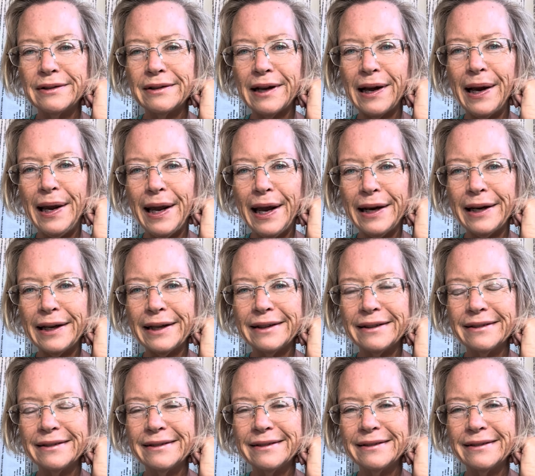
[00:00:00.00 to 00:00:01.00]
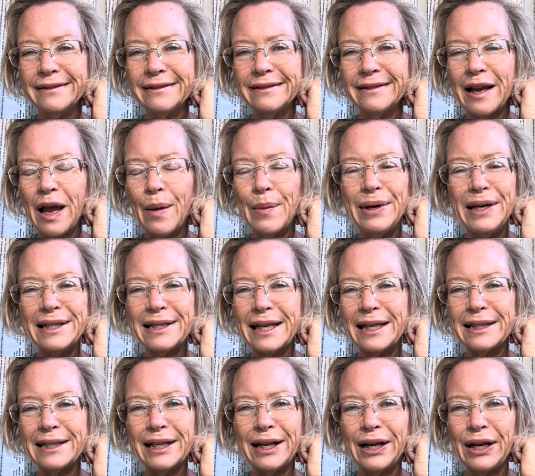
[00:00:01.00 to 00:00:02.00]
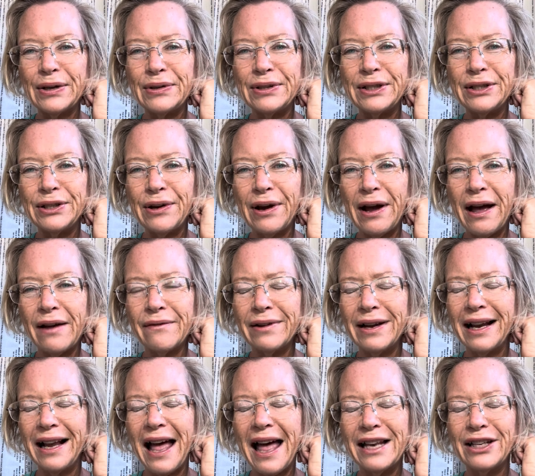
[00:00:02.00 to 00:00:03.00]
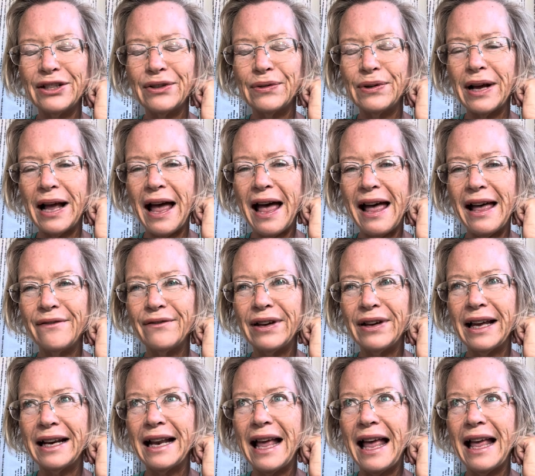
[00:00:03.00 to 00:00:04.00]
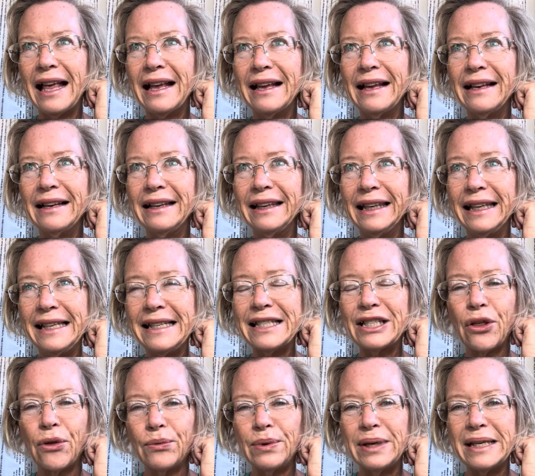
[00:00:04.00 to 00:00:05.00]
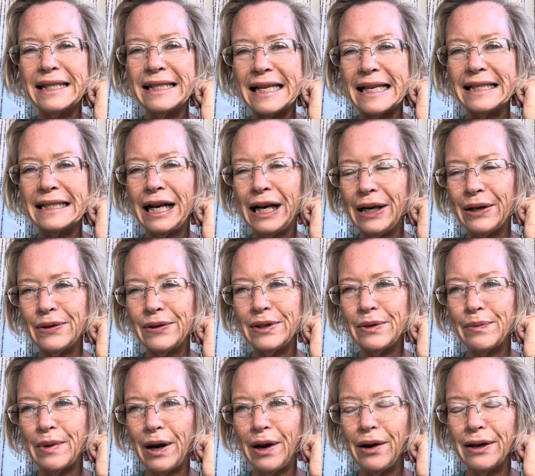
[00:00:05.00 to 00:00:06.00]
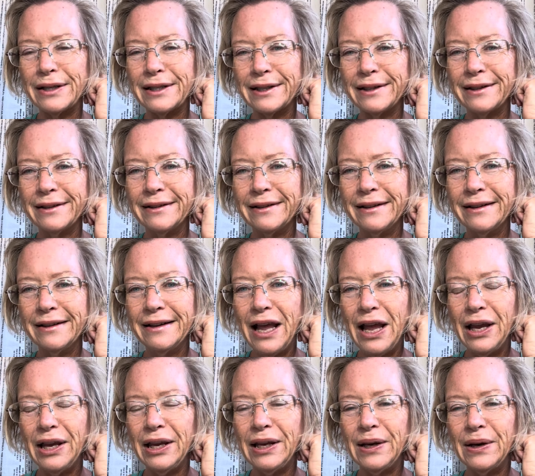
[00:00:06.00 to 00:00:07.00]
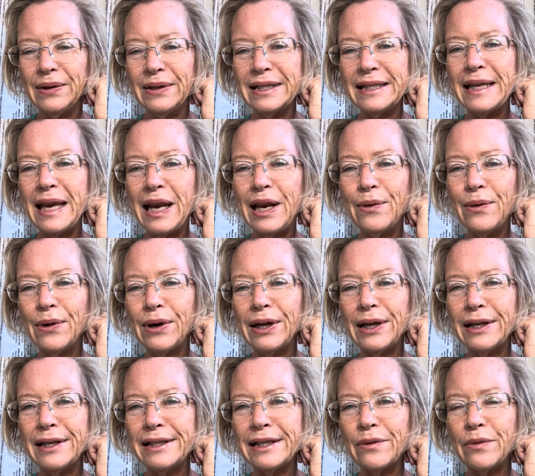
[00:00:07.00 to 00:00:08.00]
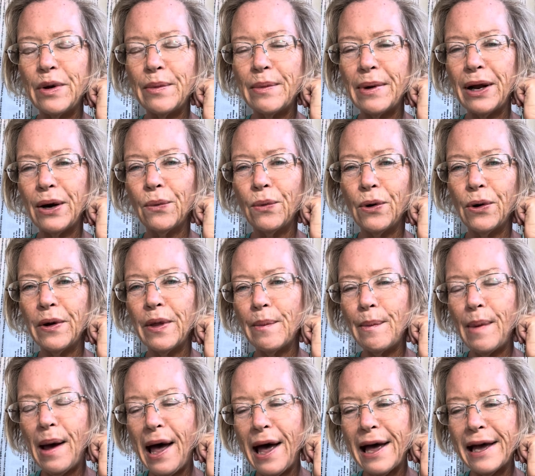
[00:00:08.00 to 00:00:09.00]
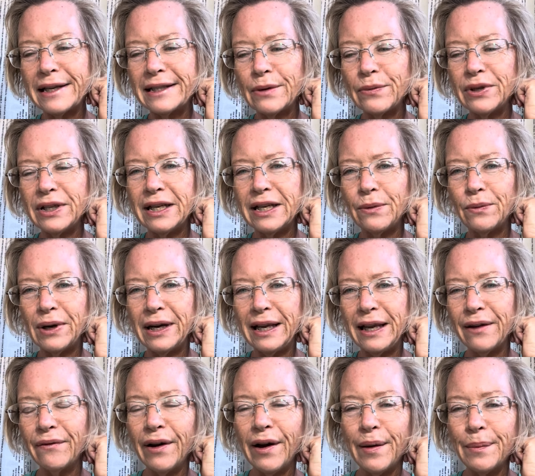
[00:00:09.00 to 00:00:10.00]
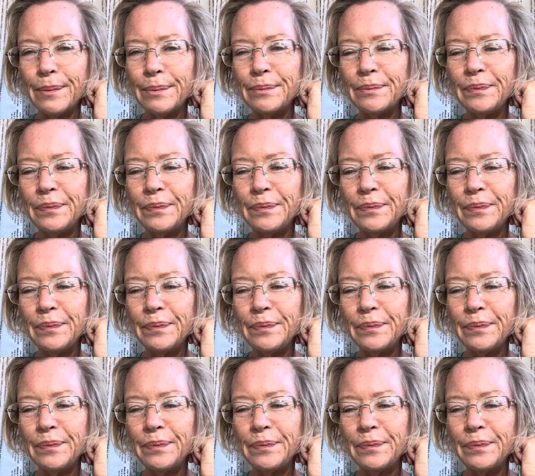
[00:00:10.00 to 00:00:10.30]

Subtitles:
I get it. How many sets of clothes do you have? I had to have at least 3 sets of clothes in my closet. You know, the skinny ones that we might have worn in the past that we didn't want to give up.